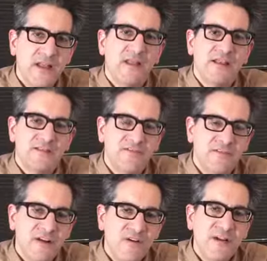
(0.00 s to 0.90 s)
That's a
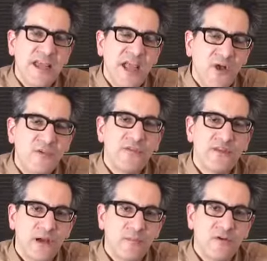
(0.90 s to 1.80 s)
very healthy
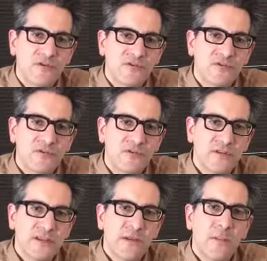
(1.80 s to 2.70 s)
number, certainly